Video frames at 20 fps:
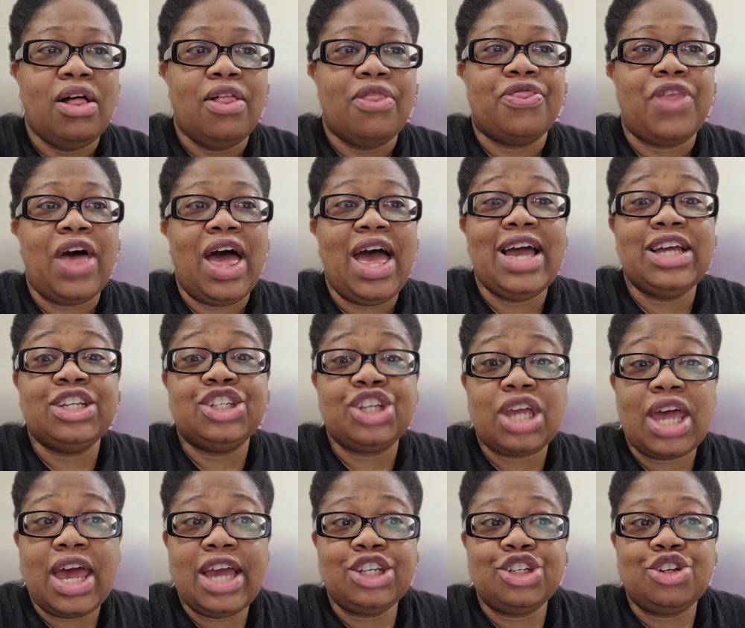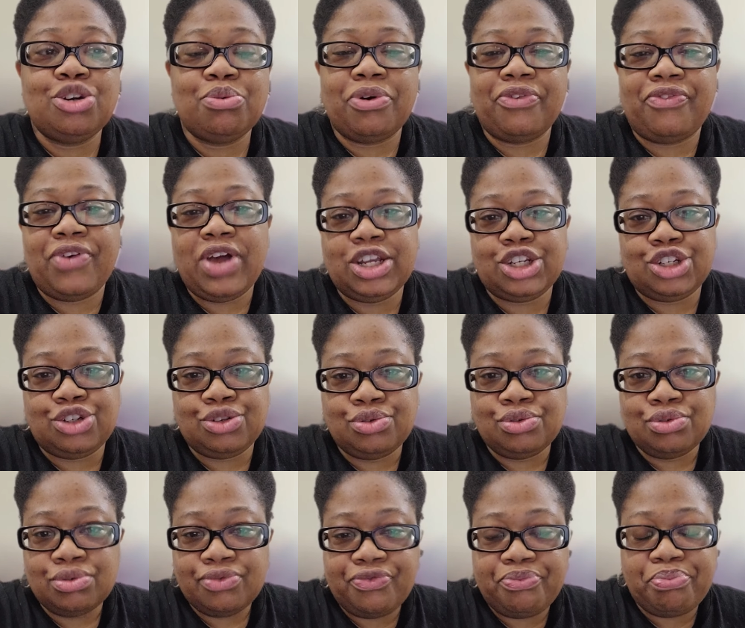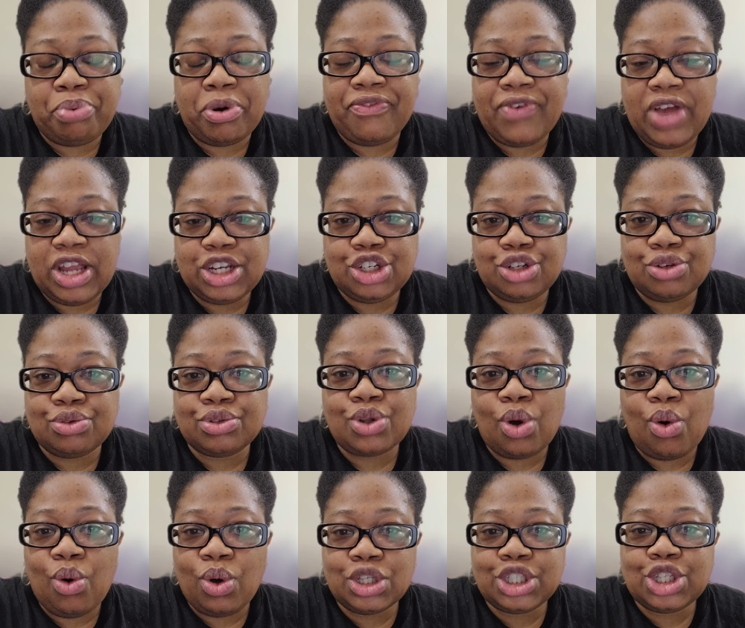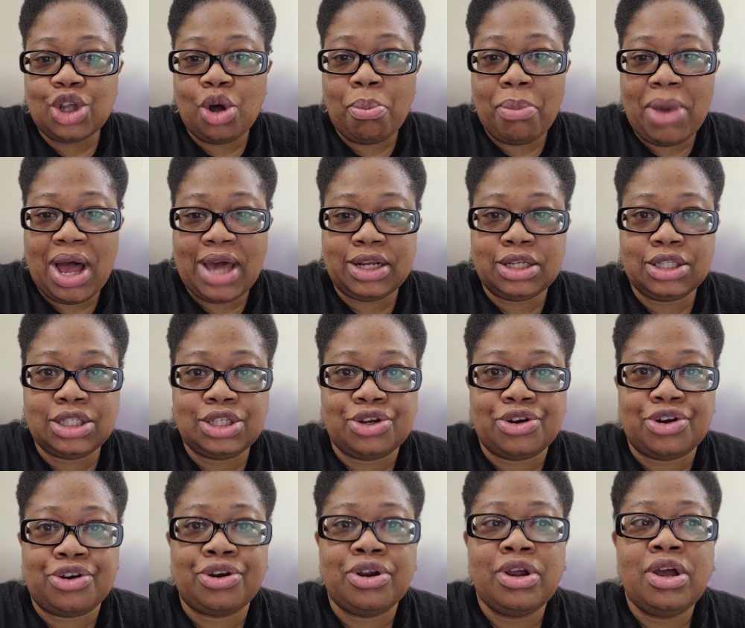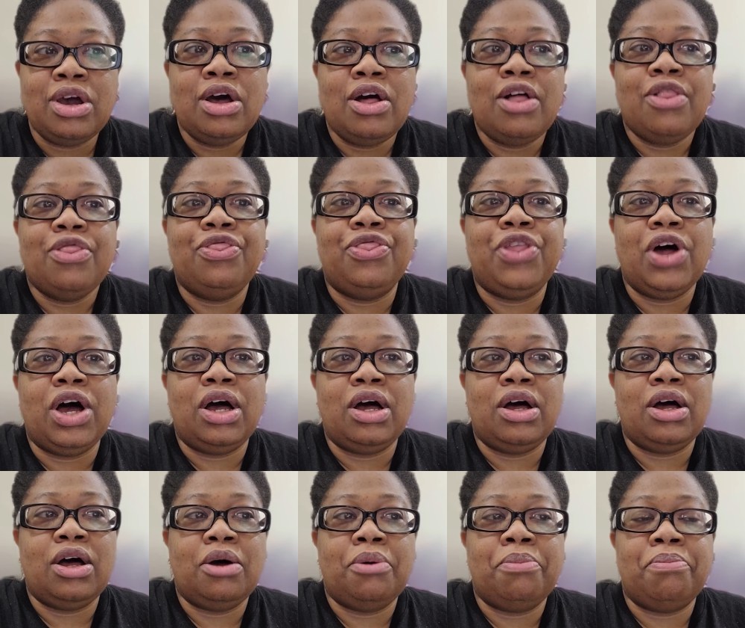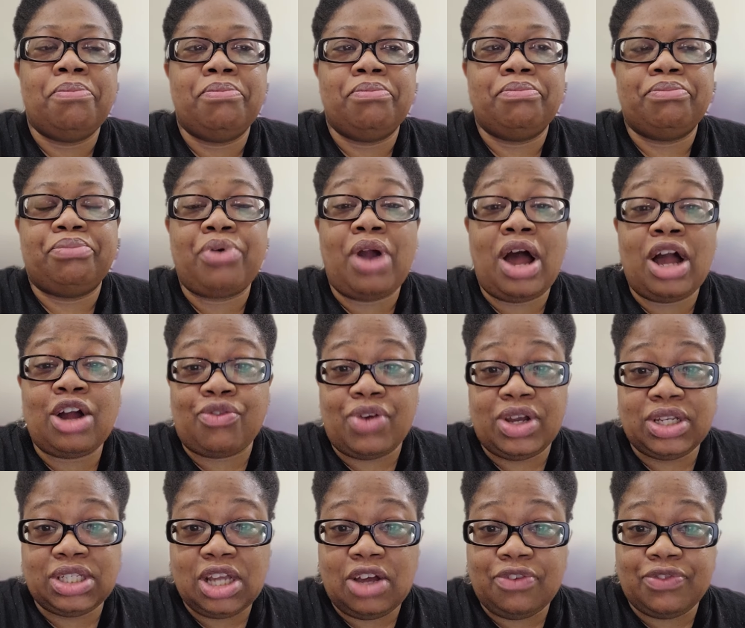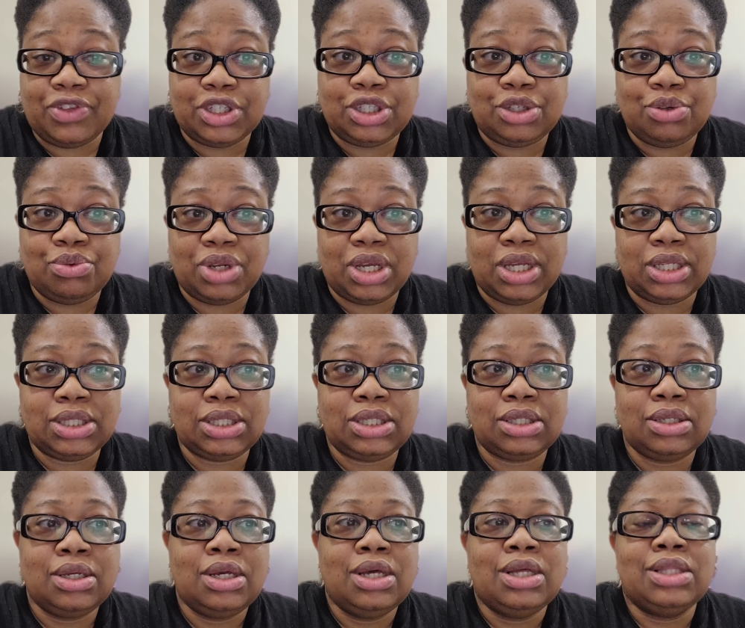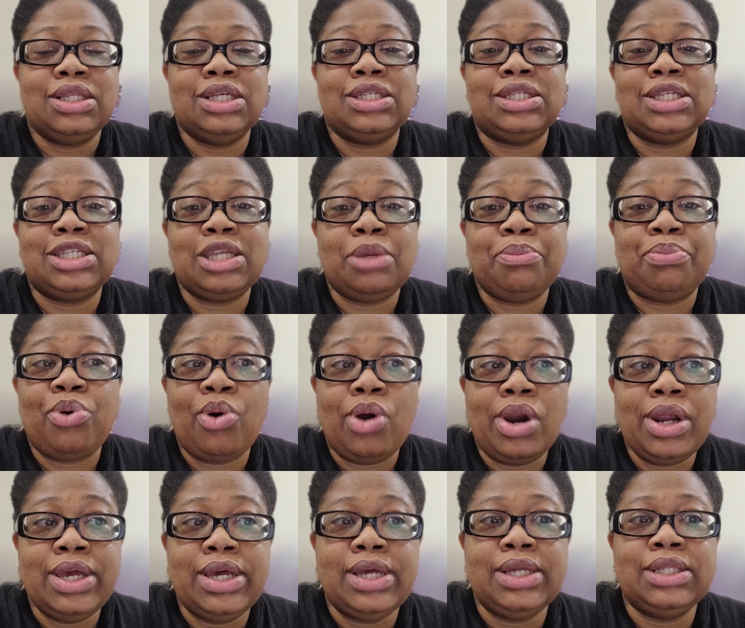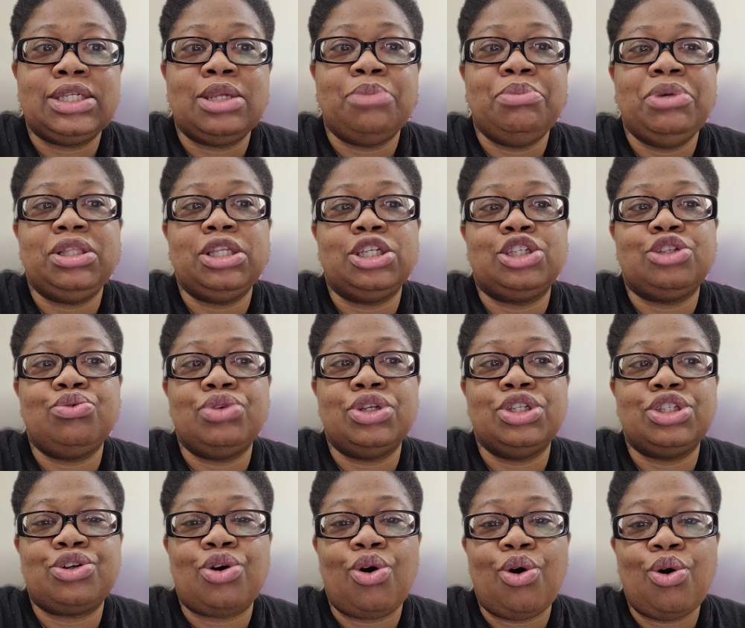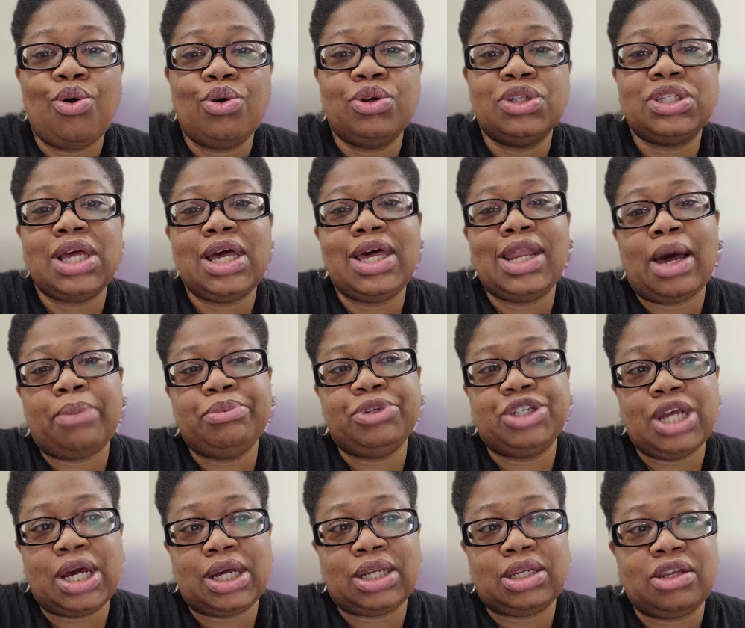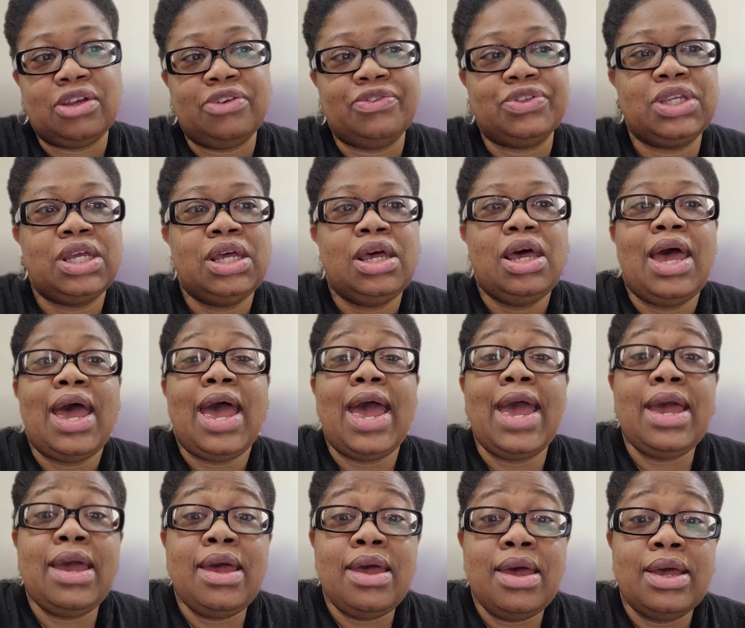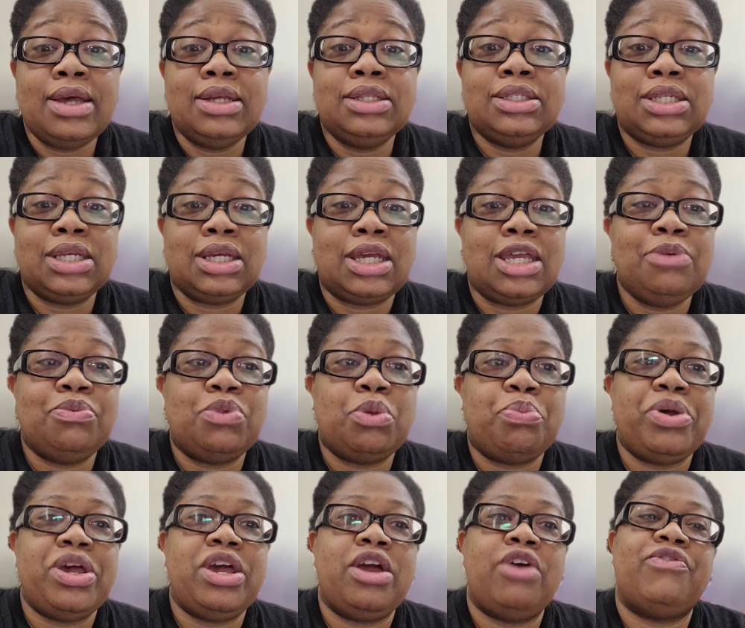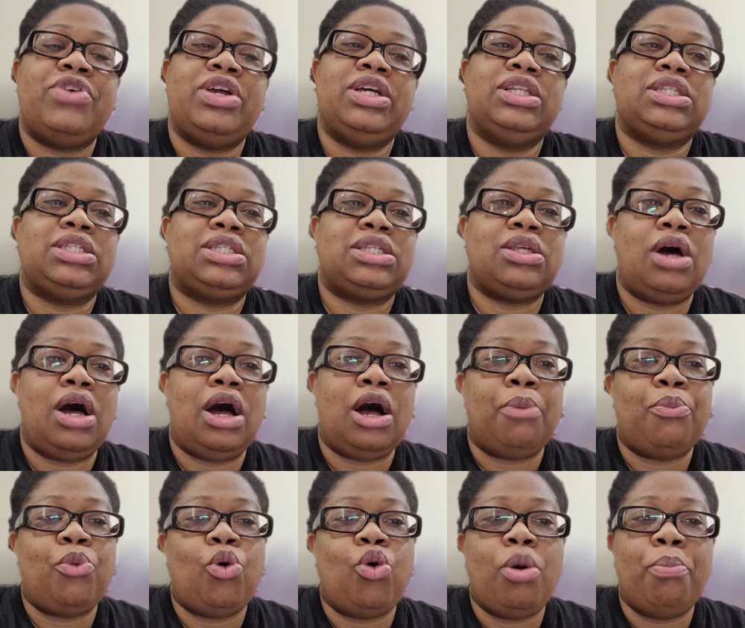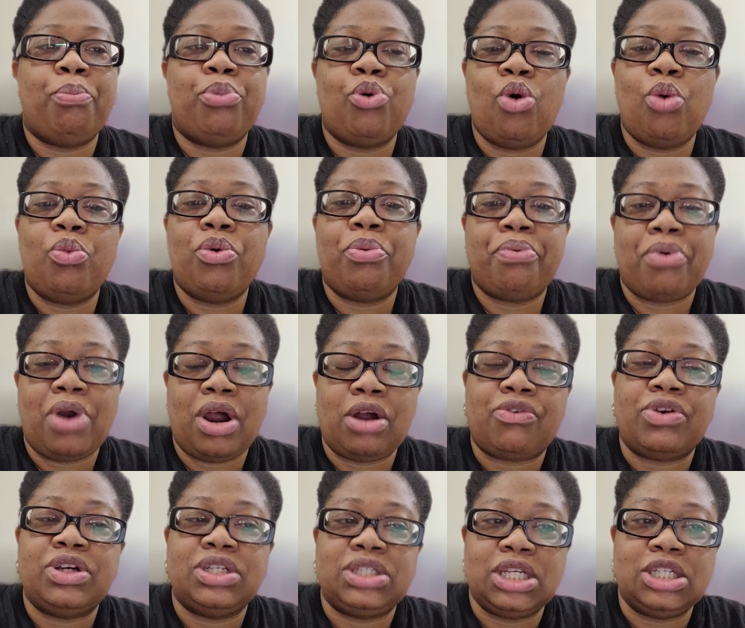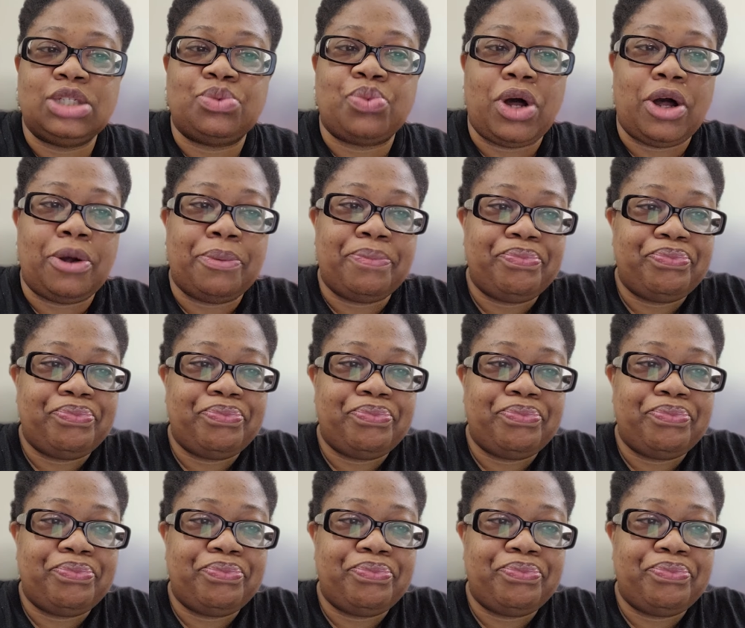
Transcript: The educational professionals also monitor the progress of the students. This is important to meet the students' goals and objectives and to keep the parents on board with progress as well.